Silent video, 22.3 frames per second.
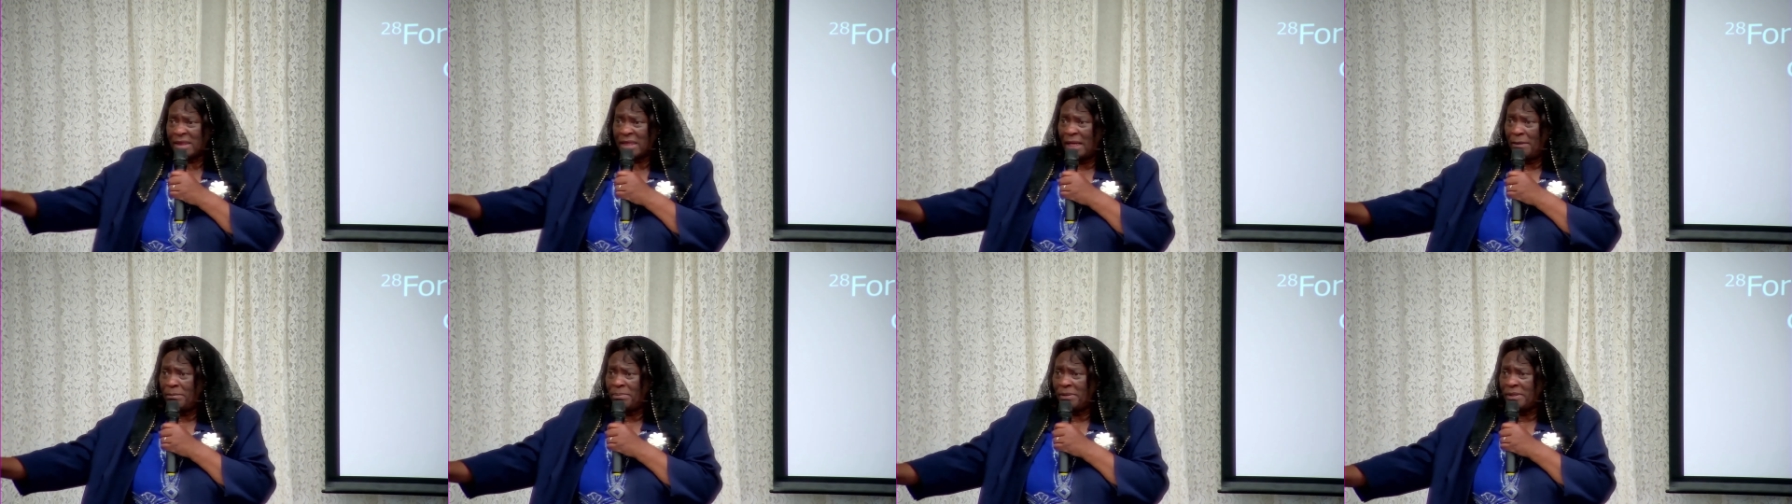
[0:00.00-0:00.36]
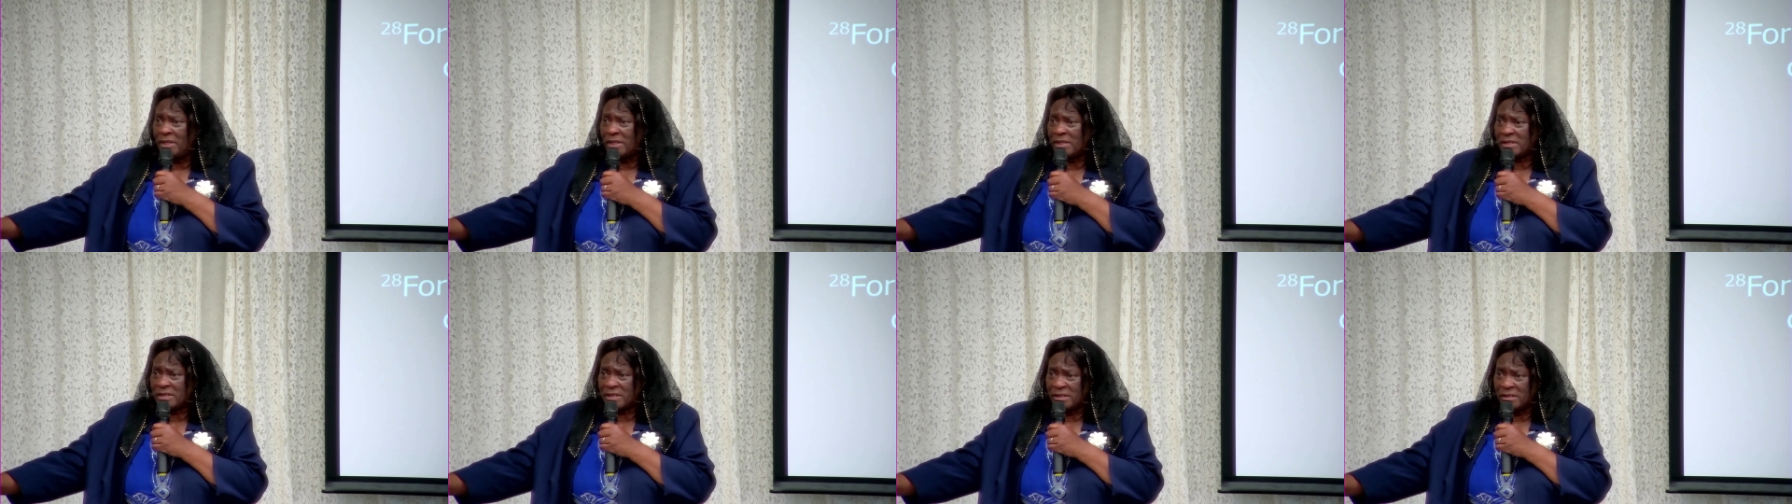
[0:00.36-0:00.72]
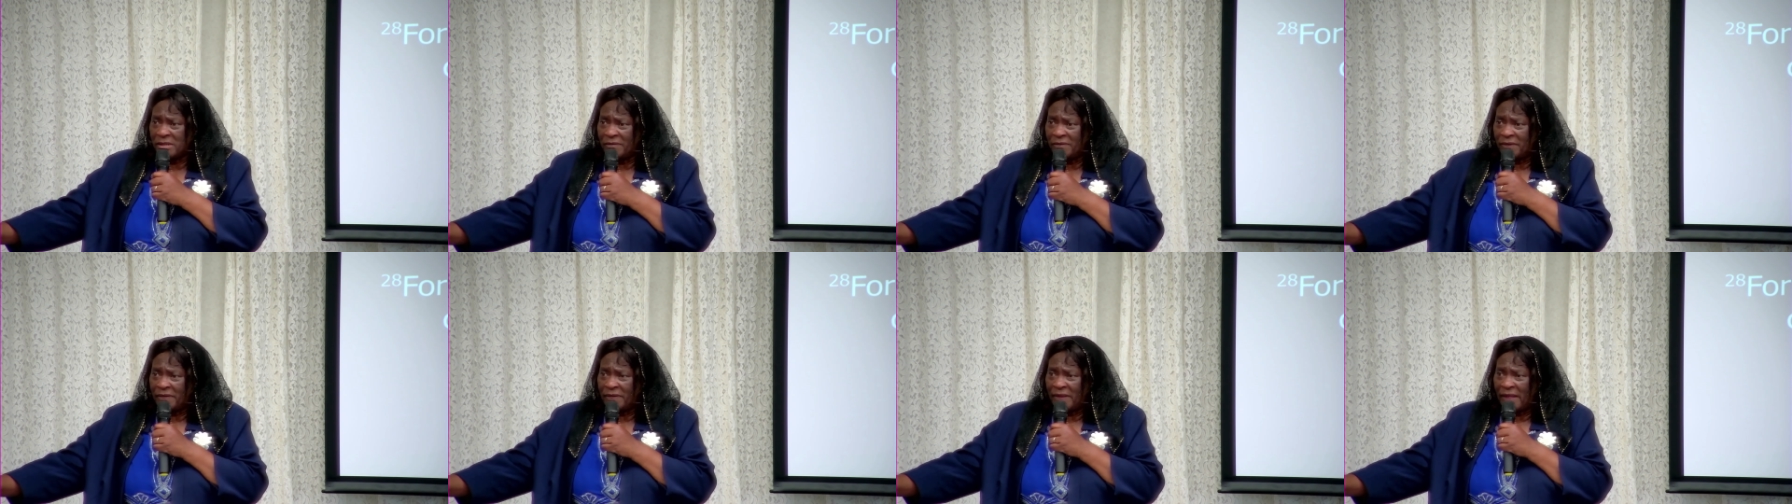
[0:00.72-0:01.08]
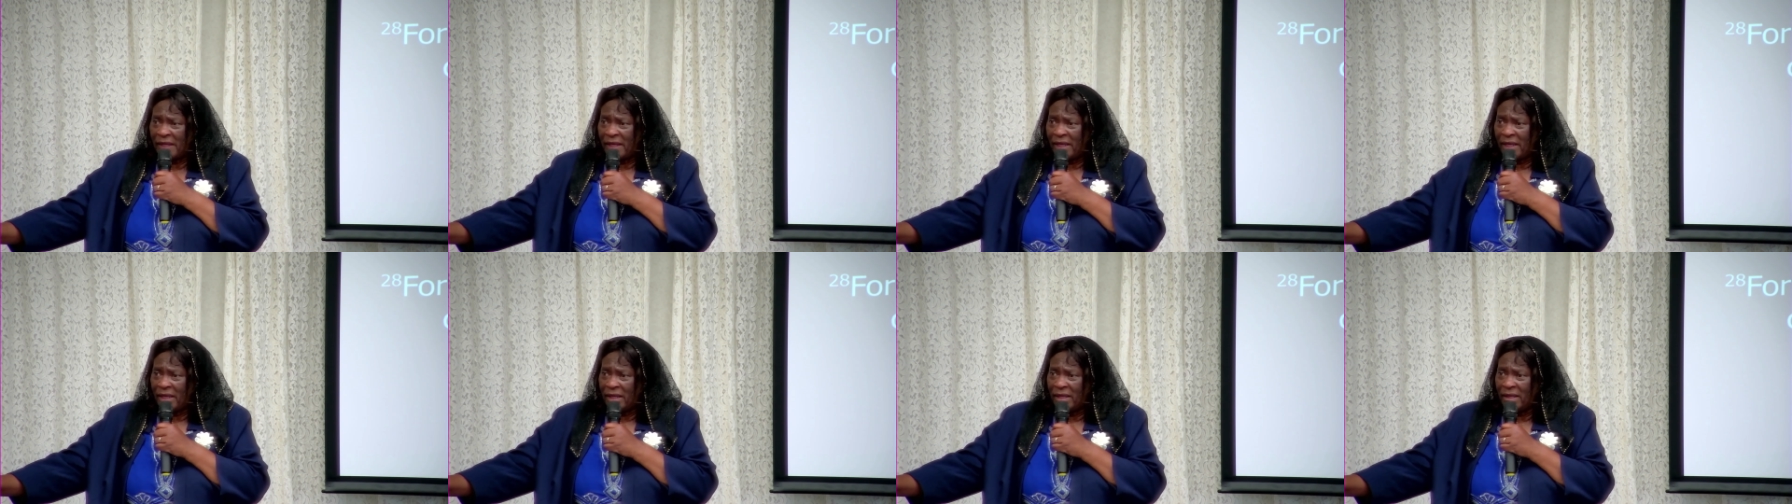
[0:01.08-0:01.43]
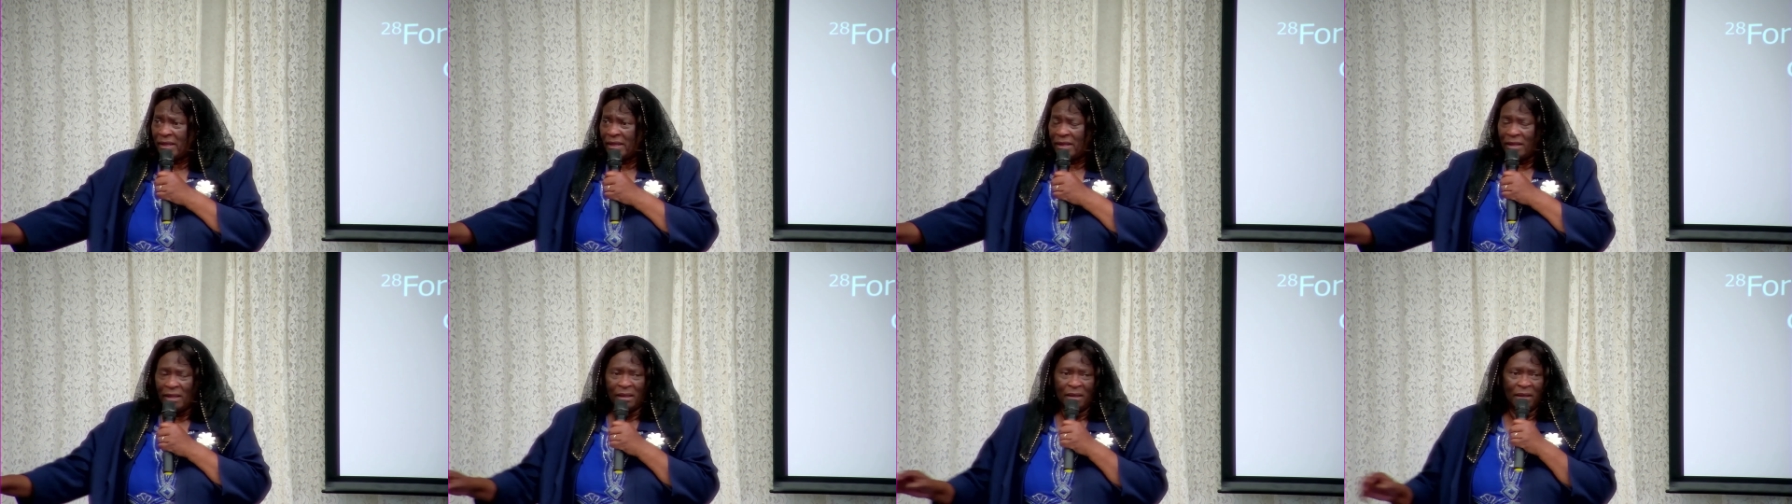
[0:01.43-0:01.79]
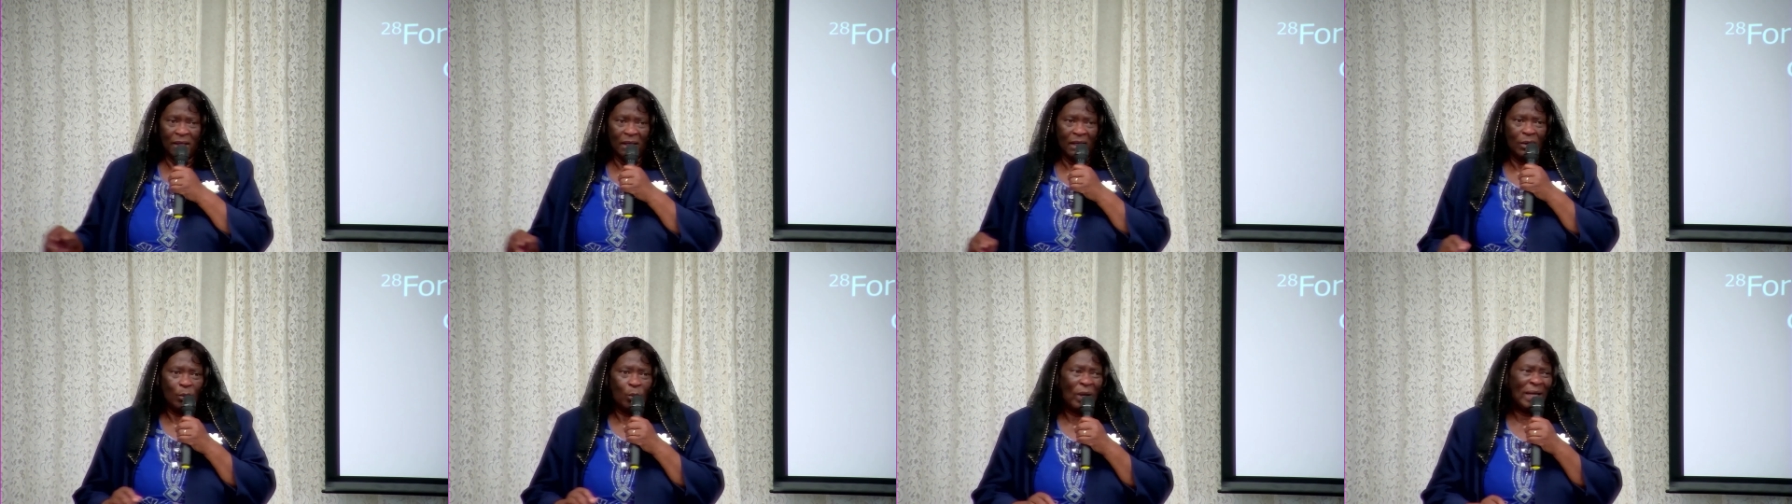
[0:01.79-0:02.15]
that person over there.
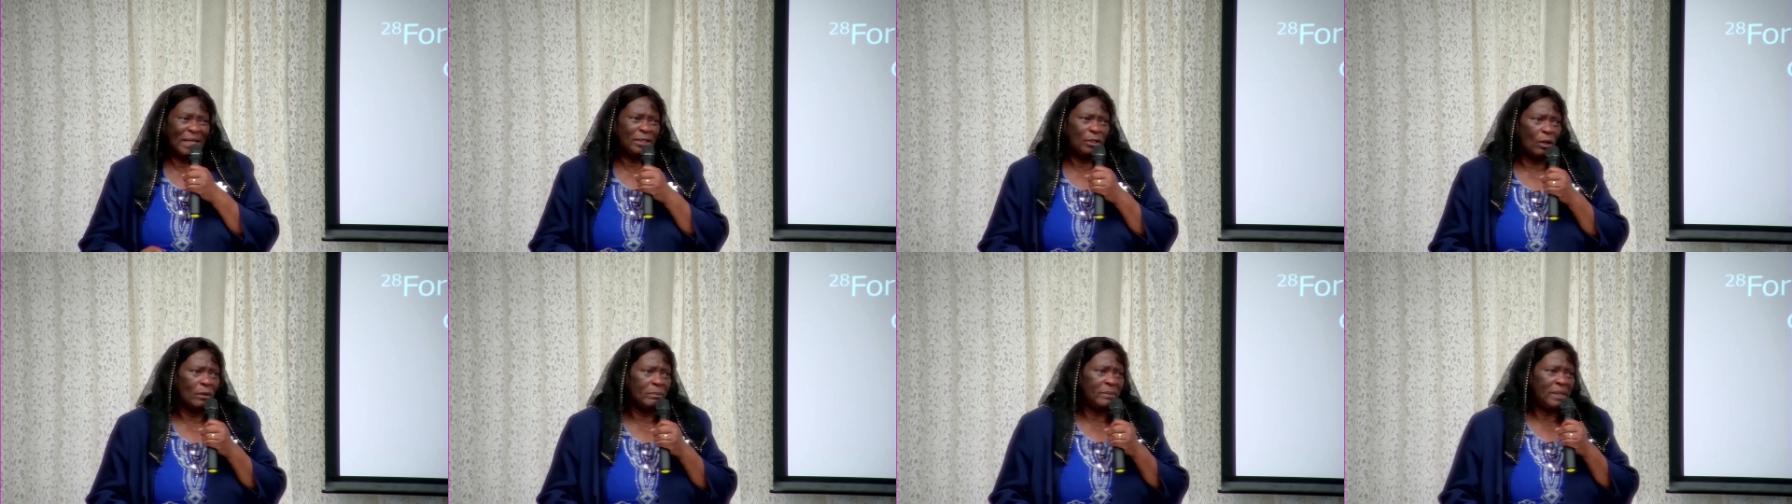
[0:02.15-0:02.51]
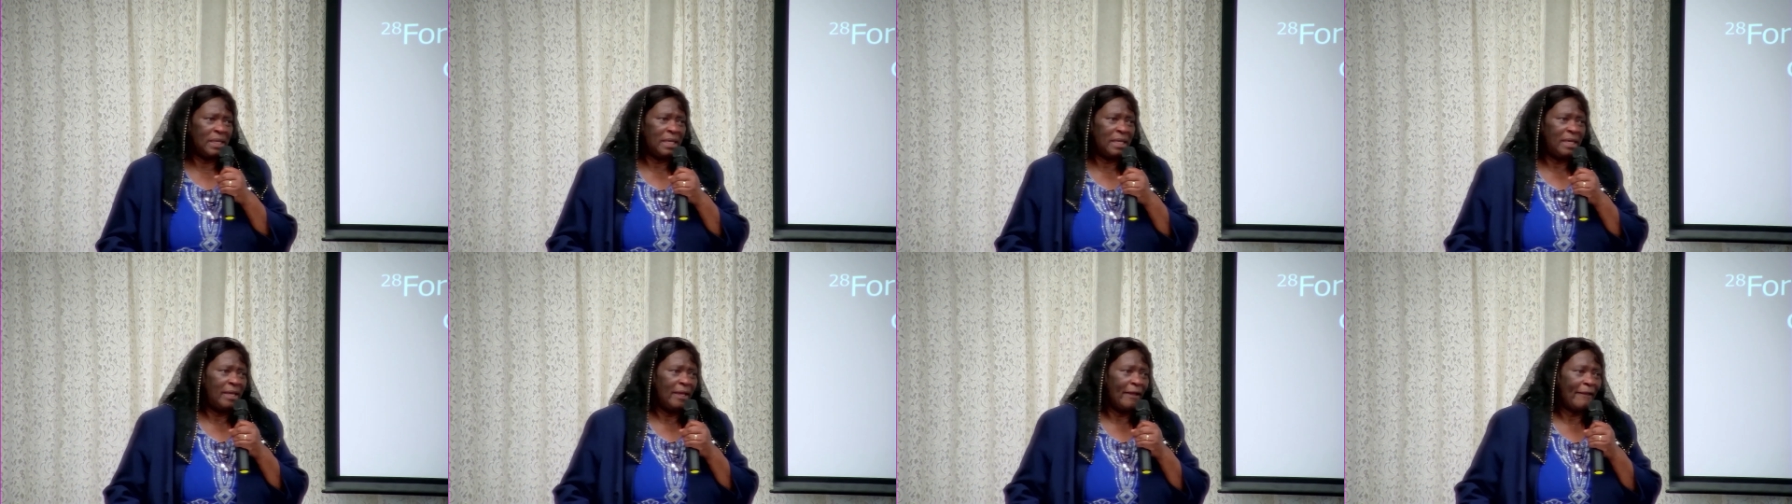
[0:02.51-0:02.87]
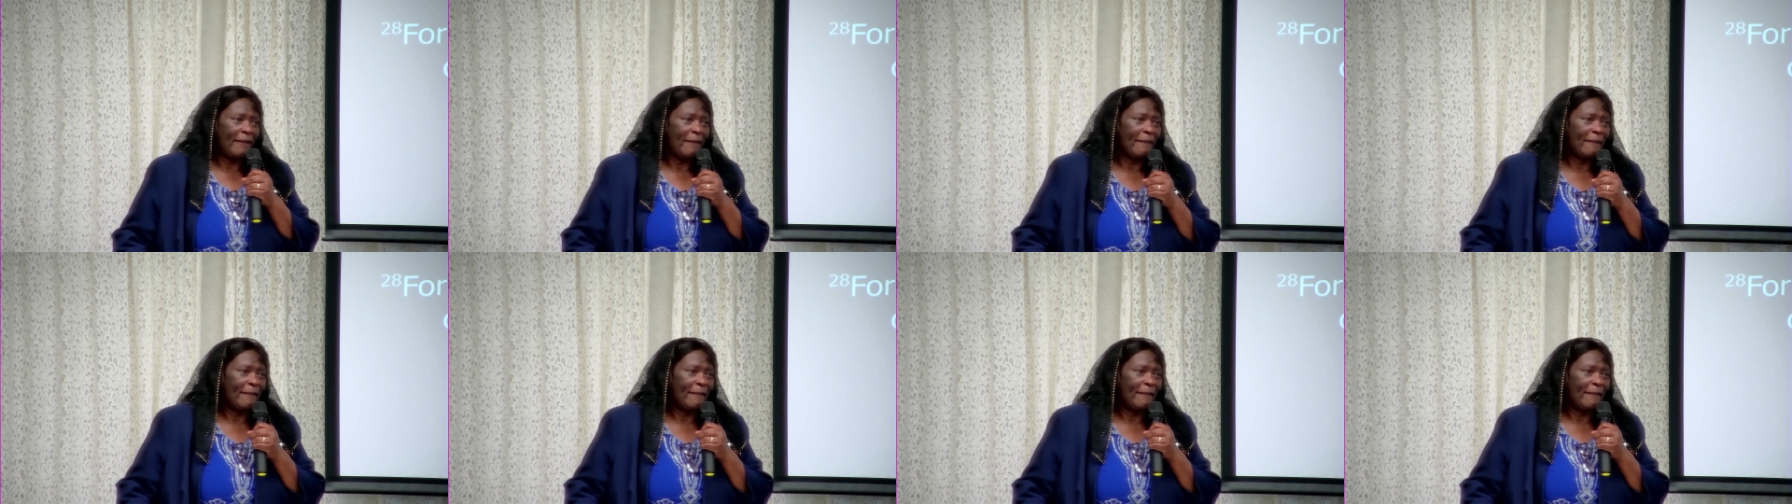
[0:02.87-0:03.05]
Why not me?